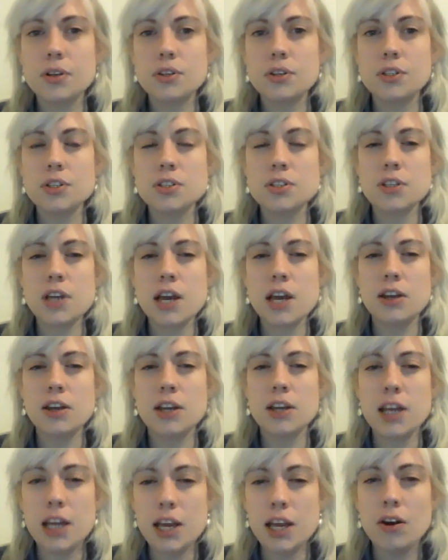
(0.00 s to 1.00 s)
Just getting a
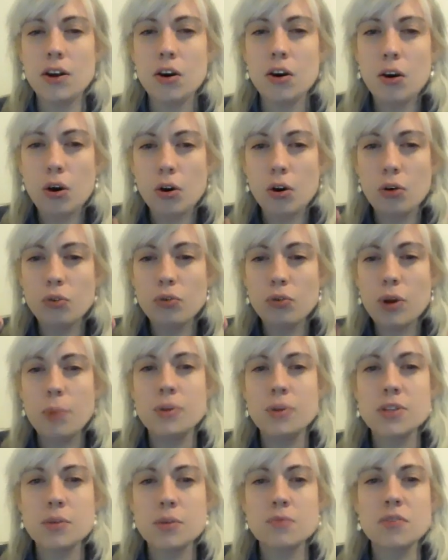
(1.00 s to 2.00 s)
key
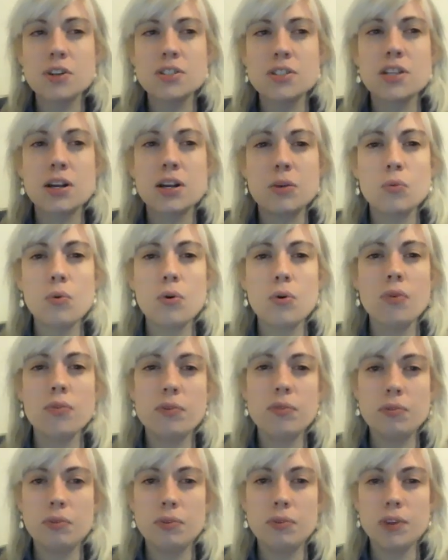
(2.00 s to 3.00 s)
grip in terms of understanding what
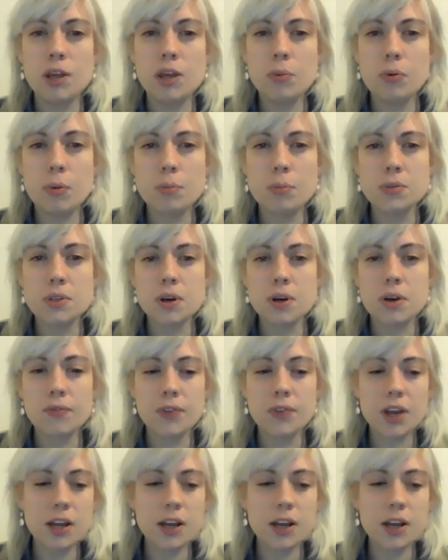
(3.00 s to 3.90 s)
key problems are.